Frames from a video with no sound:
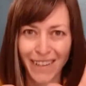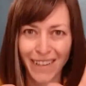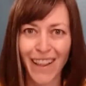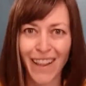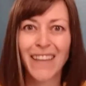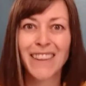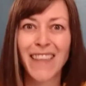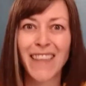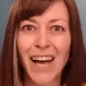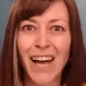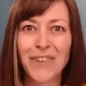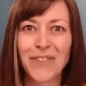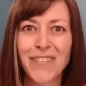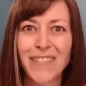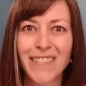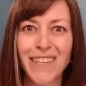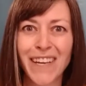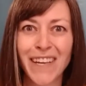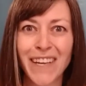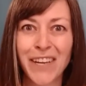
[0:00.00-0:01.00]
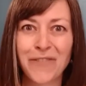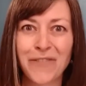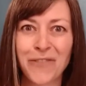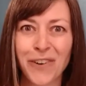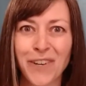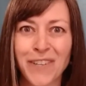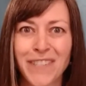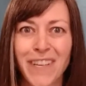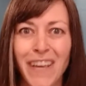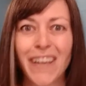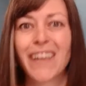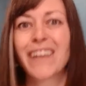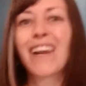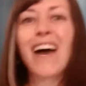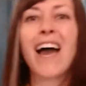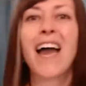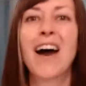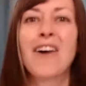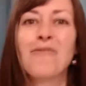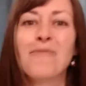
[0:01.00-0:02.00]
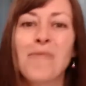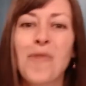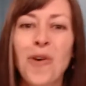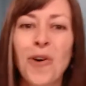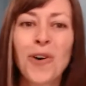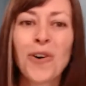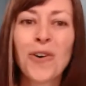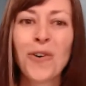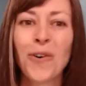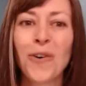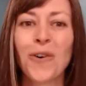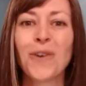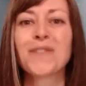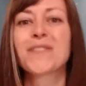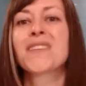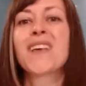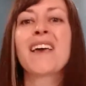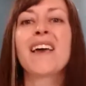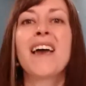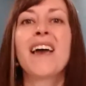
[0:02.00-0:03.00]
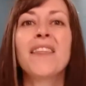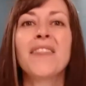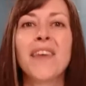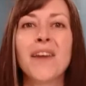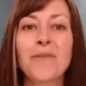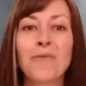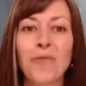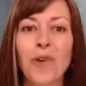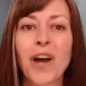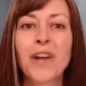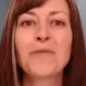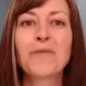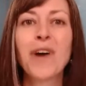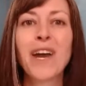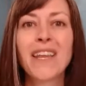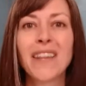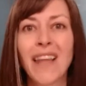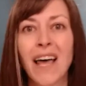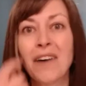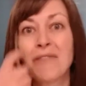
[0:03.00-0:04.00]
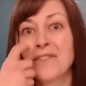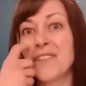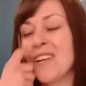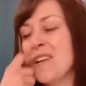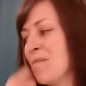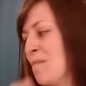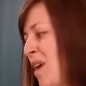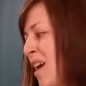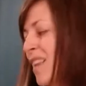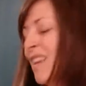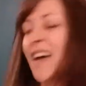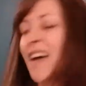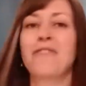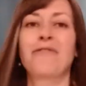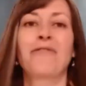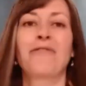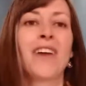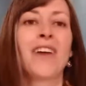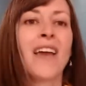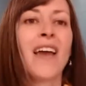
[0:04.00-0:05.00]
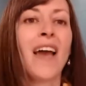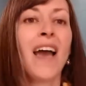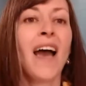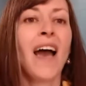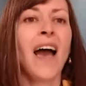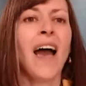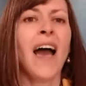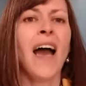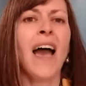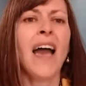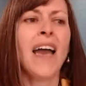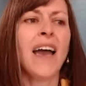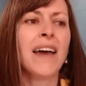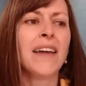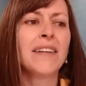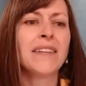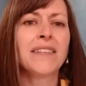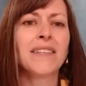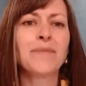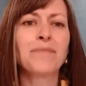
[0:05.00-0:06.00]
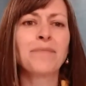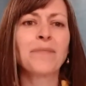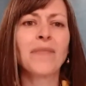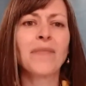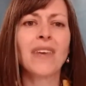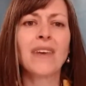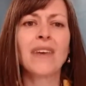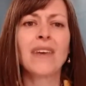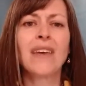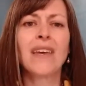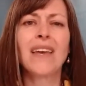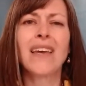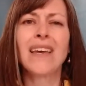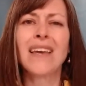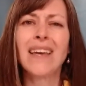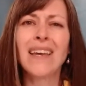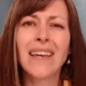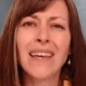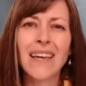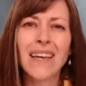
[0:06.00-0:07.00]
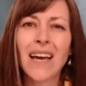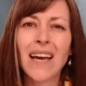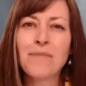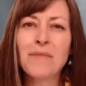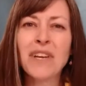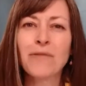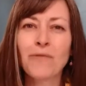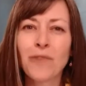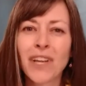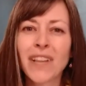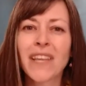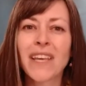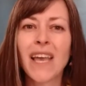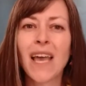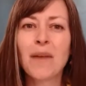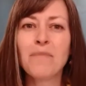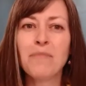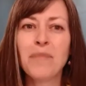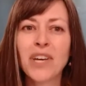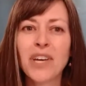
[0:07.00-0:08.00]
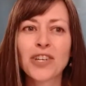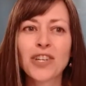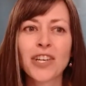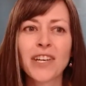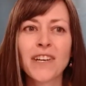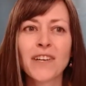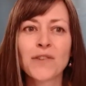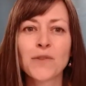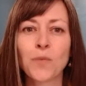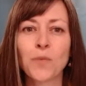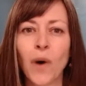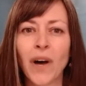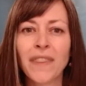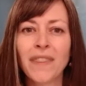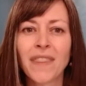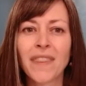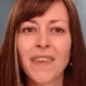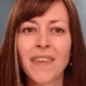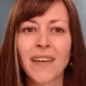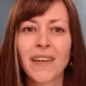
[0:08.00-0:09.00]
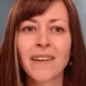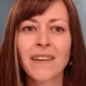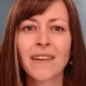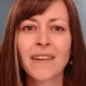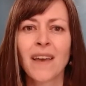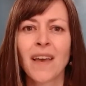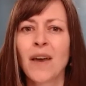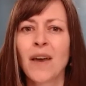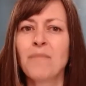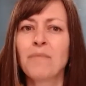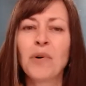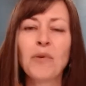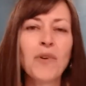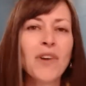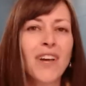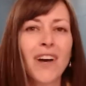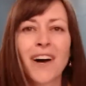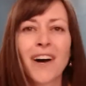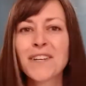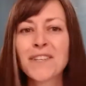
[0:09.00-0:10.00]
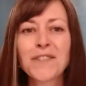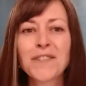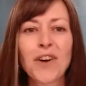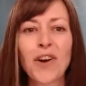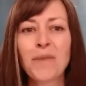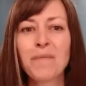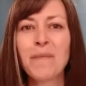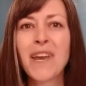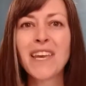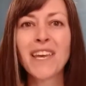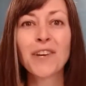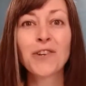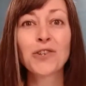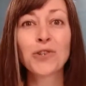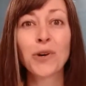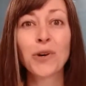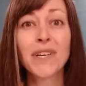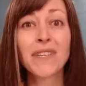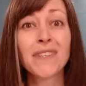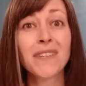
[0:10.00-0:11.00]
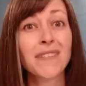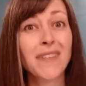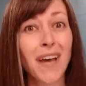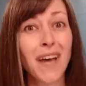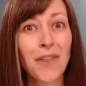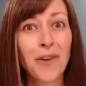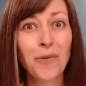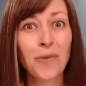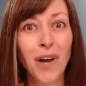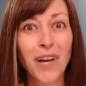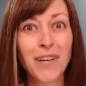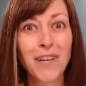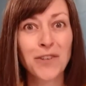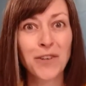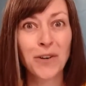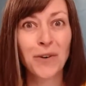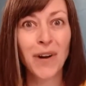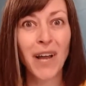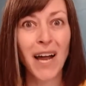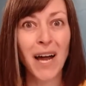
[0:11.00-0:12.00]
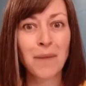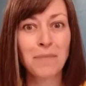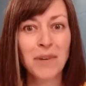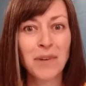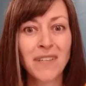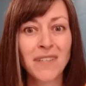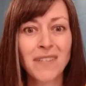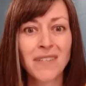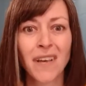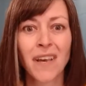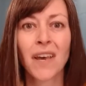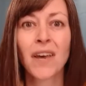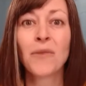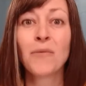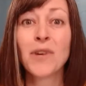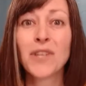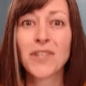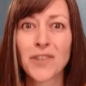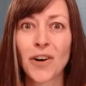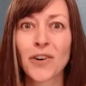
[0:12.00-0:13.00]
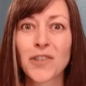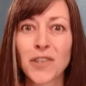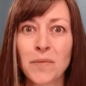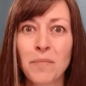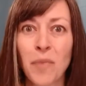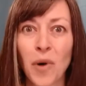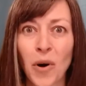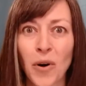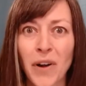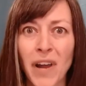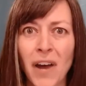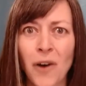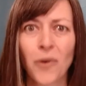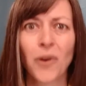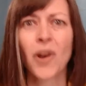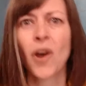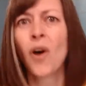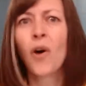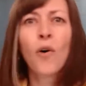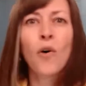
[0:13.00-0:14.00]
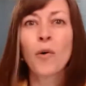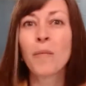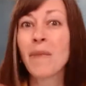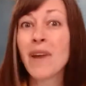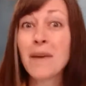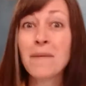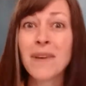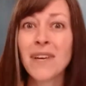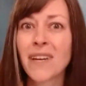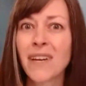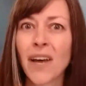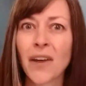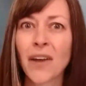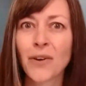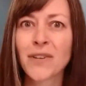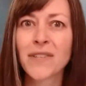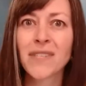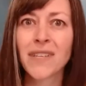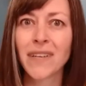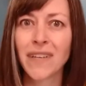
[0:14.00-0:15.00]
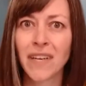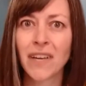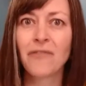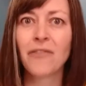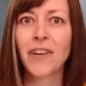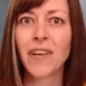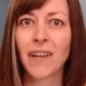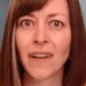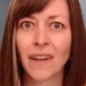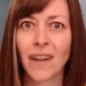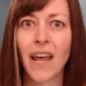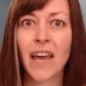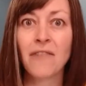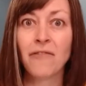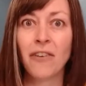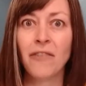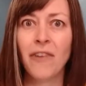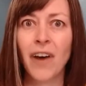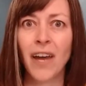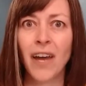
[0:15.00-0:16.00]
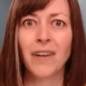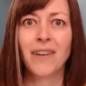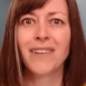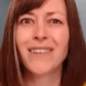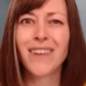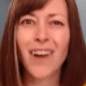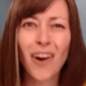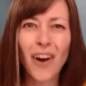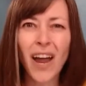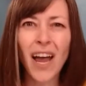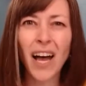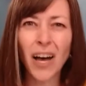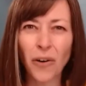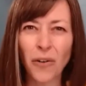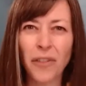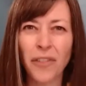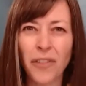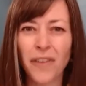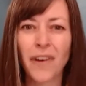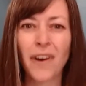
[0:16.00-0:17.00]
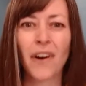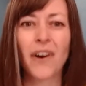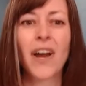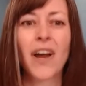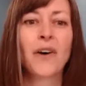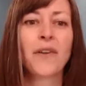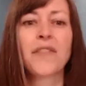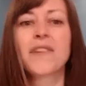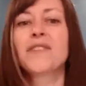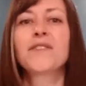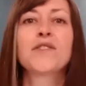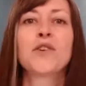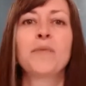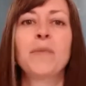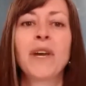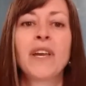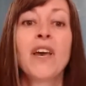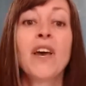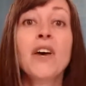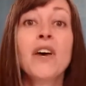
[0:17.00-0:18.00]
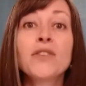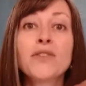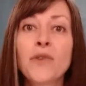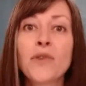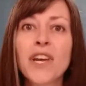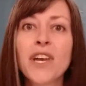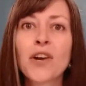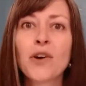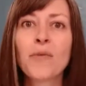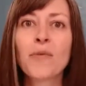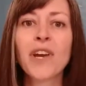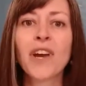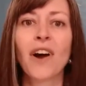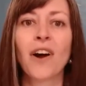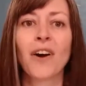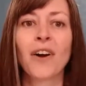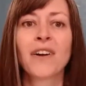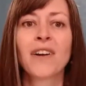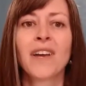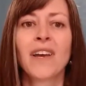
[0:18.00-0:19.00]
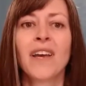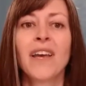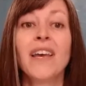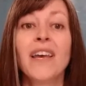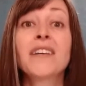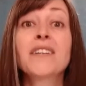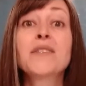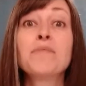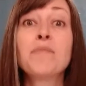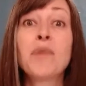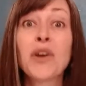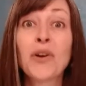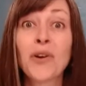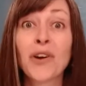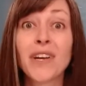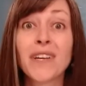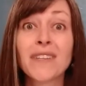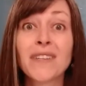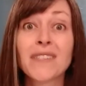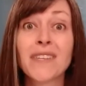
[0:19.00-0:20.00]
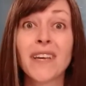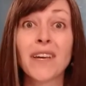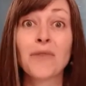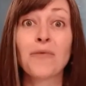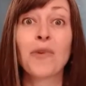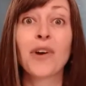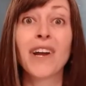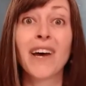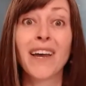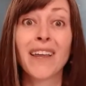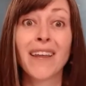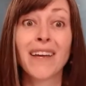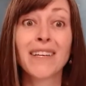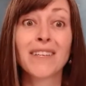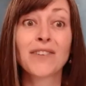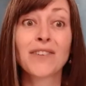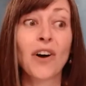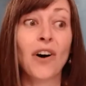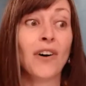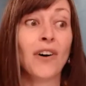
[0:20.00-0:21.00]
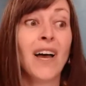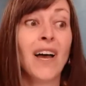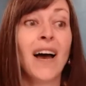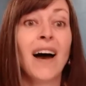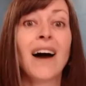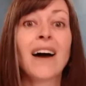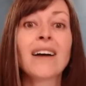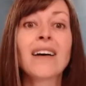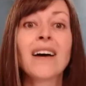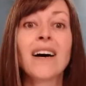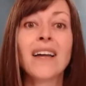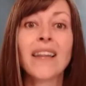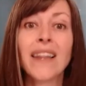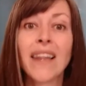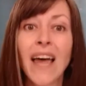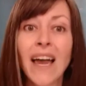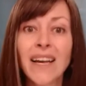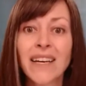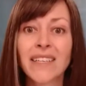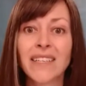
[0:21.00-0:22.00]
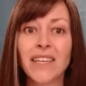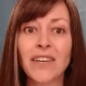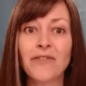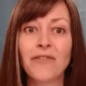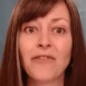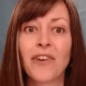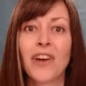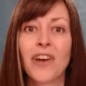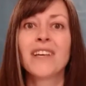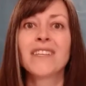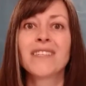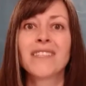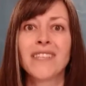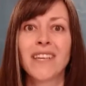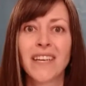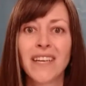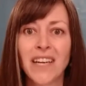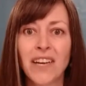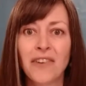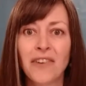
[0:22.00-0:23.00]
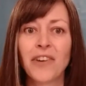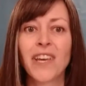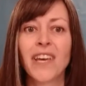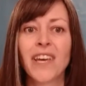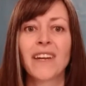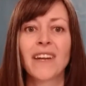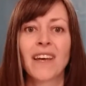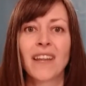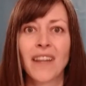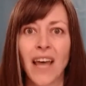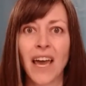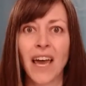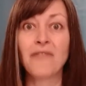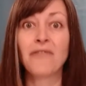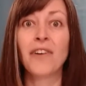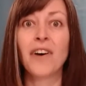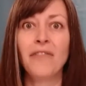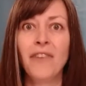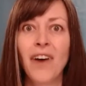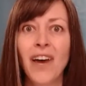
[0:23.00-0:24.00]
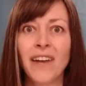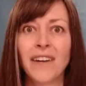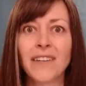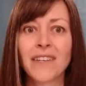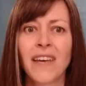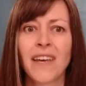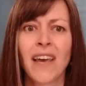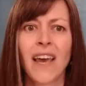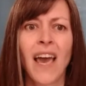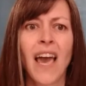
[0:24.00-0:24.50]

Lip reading: Let that one sink in for a second. I have more goals than runway left in my life. And I mean, really, ambition is one thing, but we got to start making choices. Otherwise, you know what happens? We start to burn out, or maybe another significant life event. Our health is so big. So here we are experiencing what I like to call a collective significant life event.